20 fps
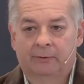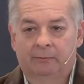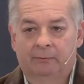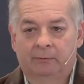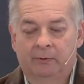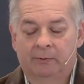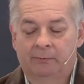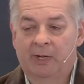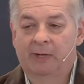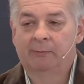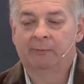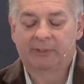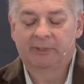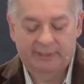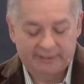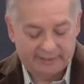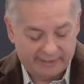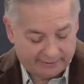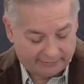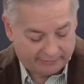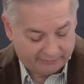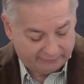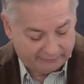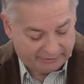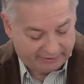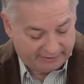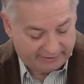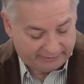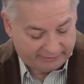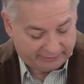Remembering the death of
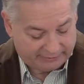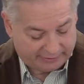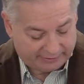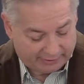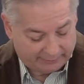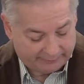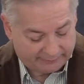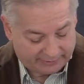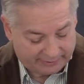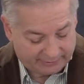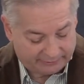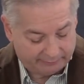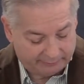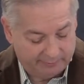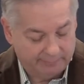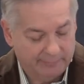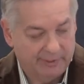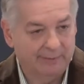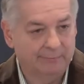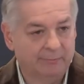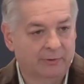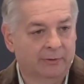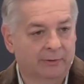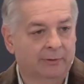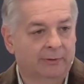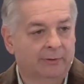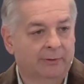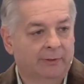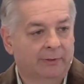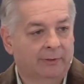Jesus helps us to
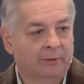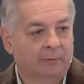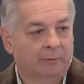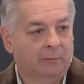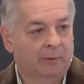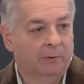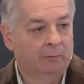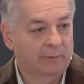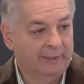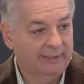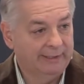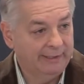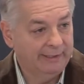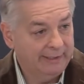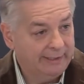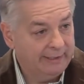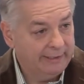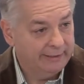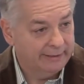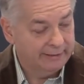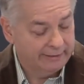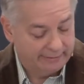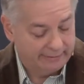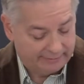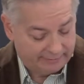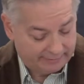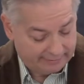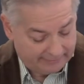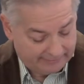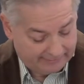remember what we need.
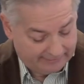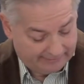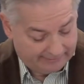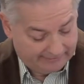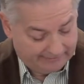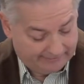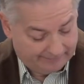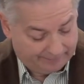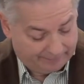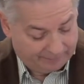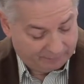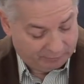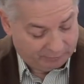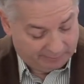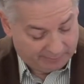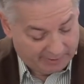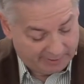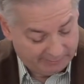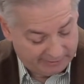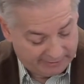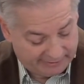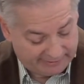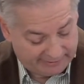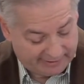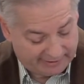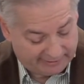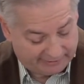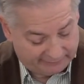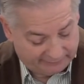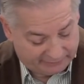Remembering the
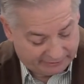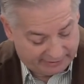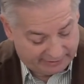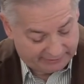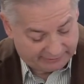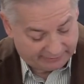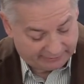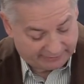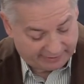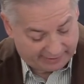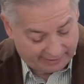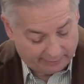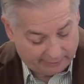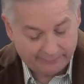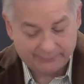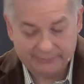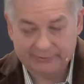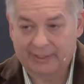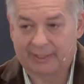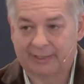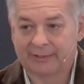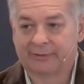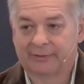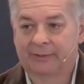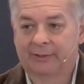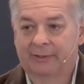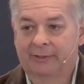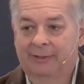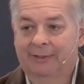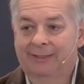death of Jesus helps us
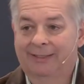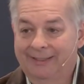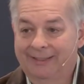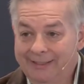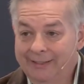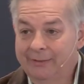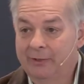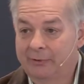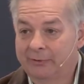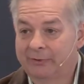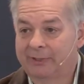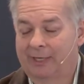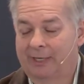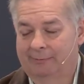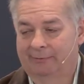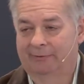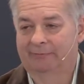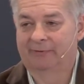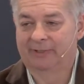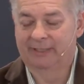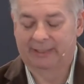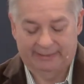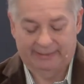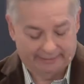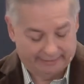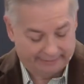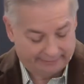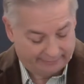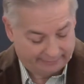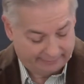in our time of need.